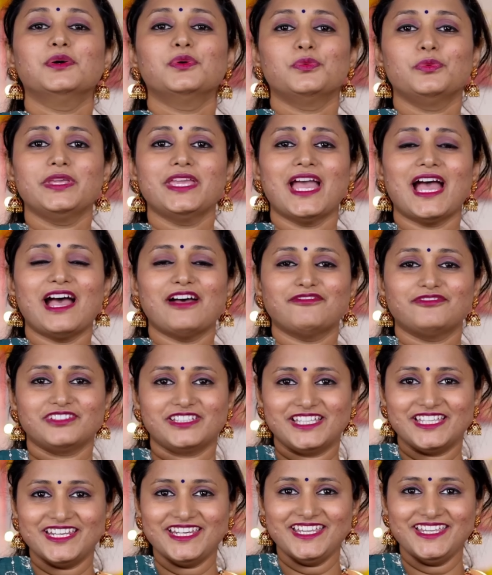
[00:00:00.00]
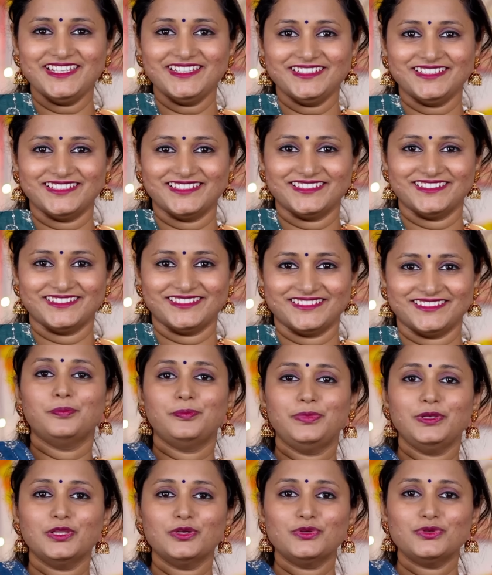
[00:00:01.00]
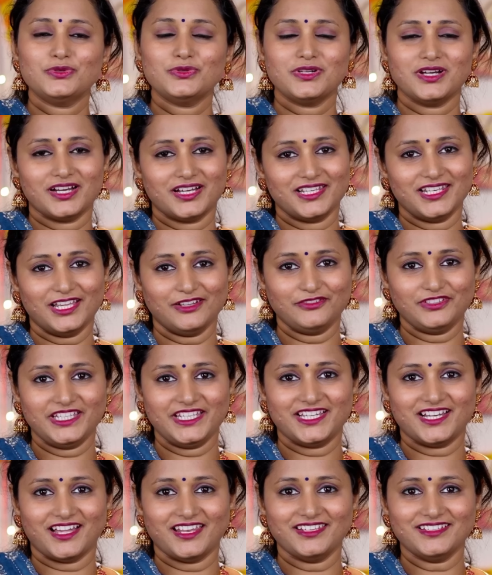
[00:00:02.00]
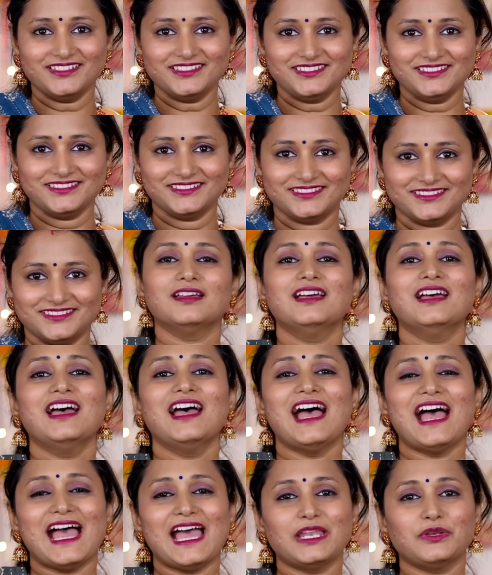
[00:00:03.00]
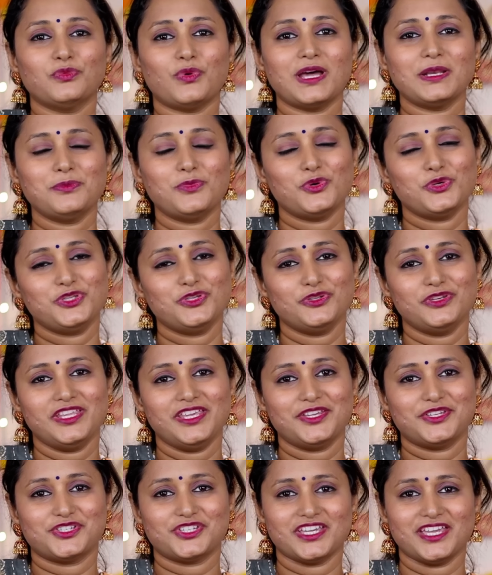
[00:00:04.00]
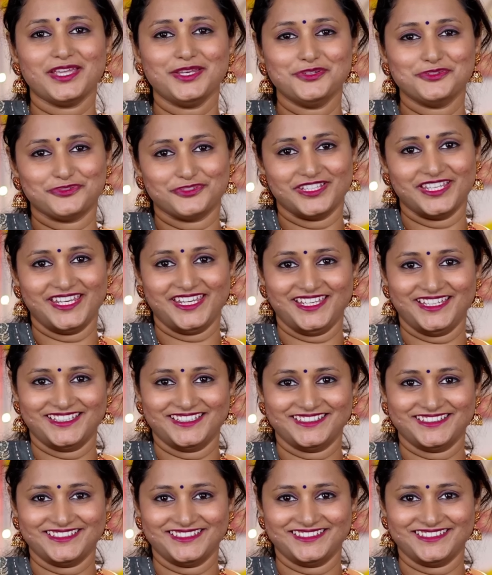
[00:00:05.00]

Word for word: We have green, blue, a lovely color and one more unique shade of green.